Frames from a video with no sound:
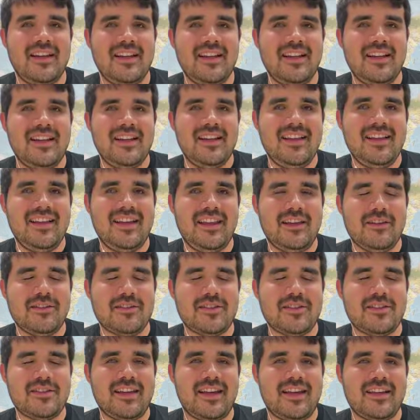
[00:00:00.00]
And he was
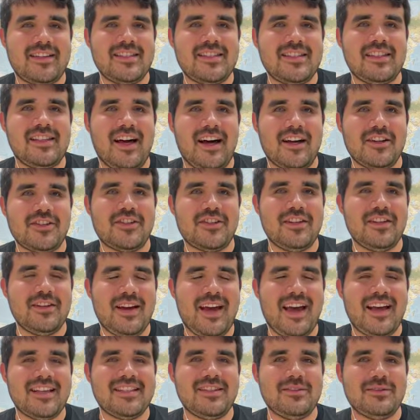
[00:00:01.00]
just like sloshing
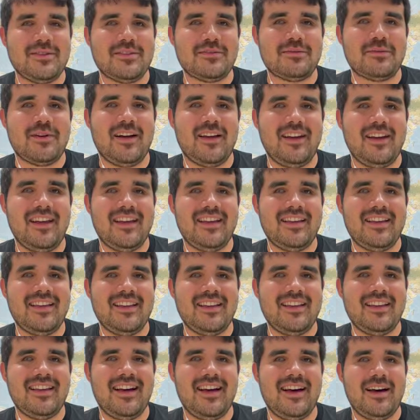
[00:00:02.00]
as he was
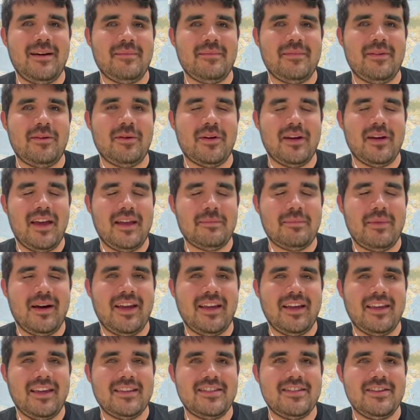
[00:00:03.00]
running, and
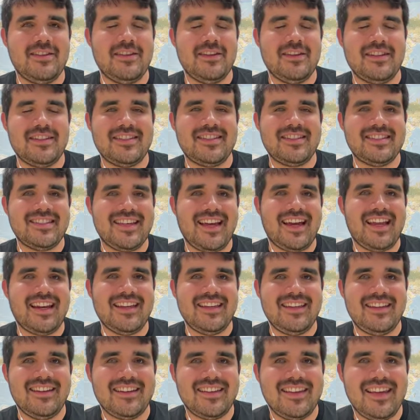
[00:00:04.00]
biking too. You could just kind
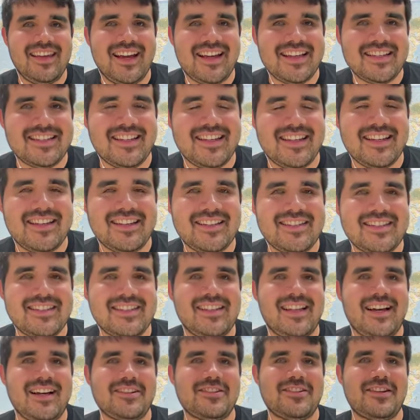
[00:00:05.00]
of hear the ice like
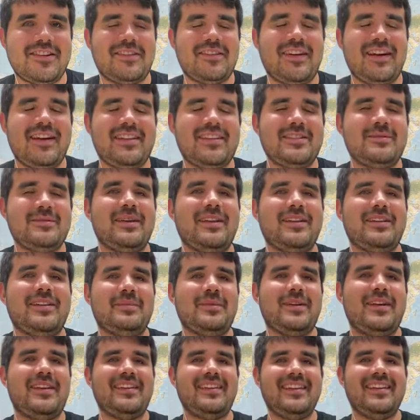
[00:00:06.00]
sloshing around his middle,
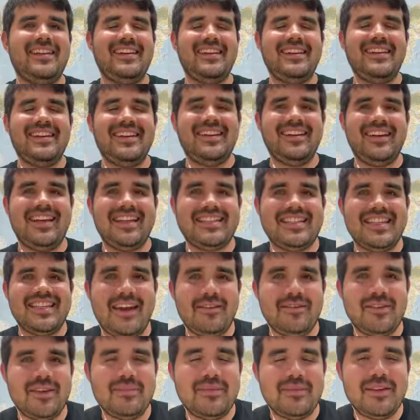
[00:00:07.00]
but it
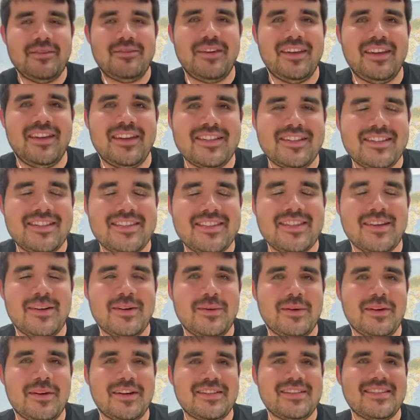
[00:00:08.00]
saved him. He finished, so
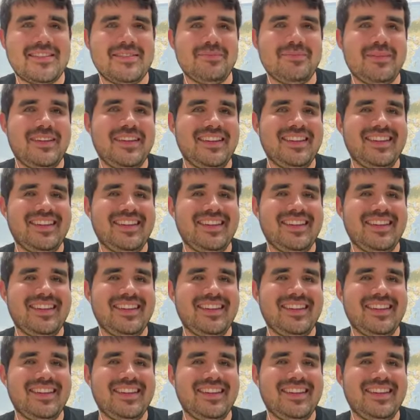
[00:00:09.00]
it works.